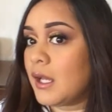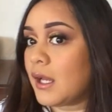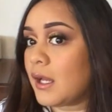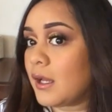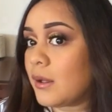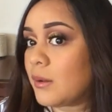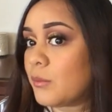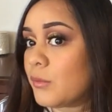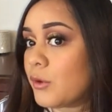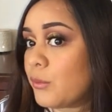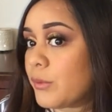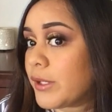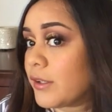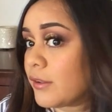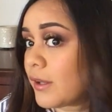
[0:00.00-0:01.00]
Um,
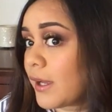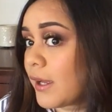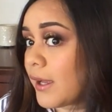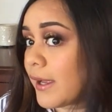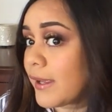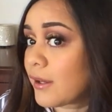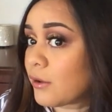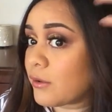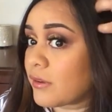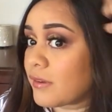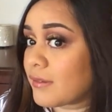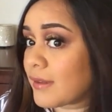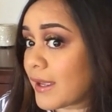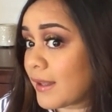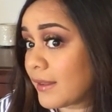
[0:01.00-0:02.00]
when I go to
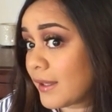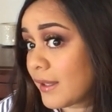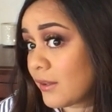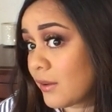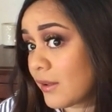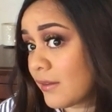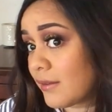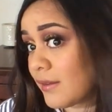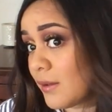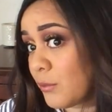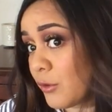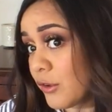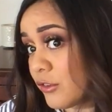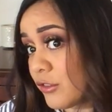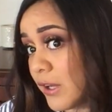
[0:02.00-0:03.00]
style it, you can see
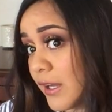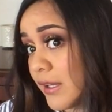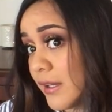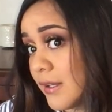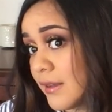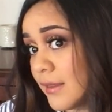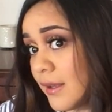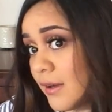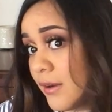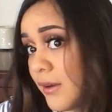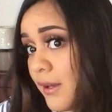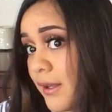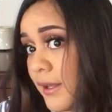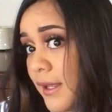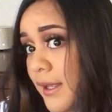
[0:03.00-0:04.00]
more shine in there.